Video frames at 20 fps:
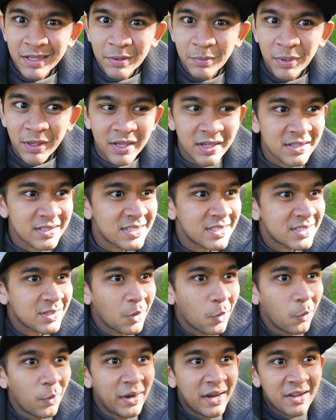Because
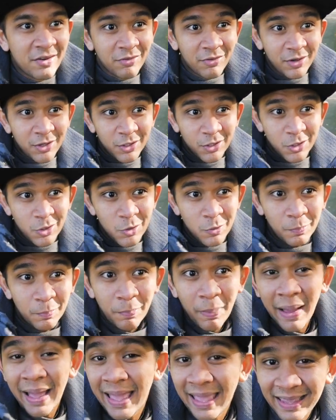whenever you
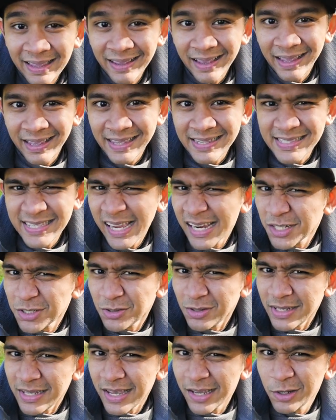bike, it's
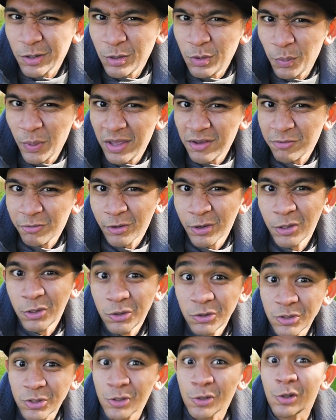actually a good way for
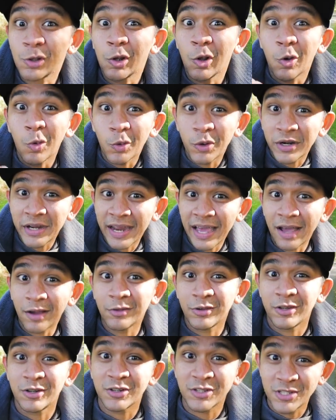you to lower
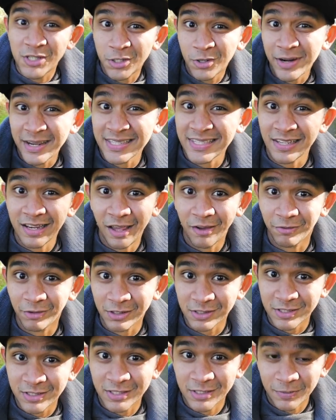down your stress
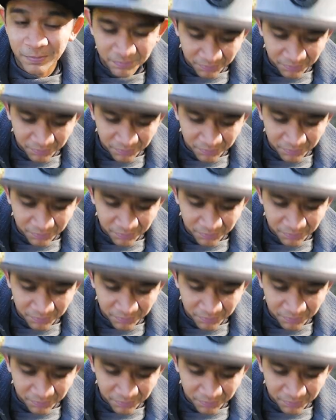levels.